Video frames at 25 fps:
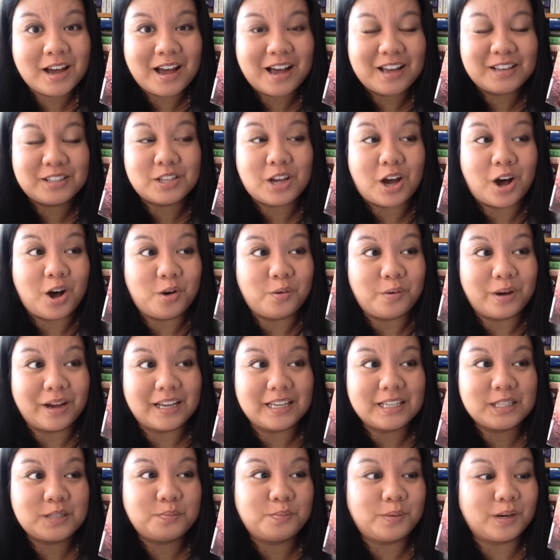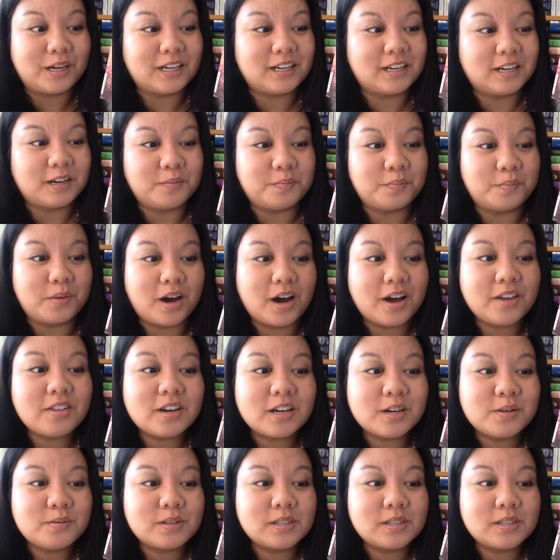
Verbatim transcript: as always but um, i thought it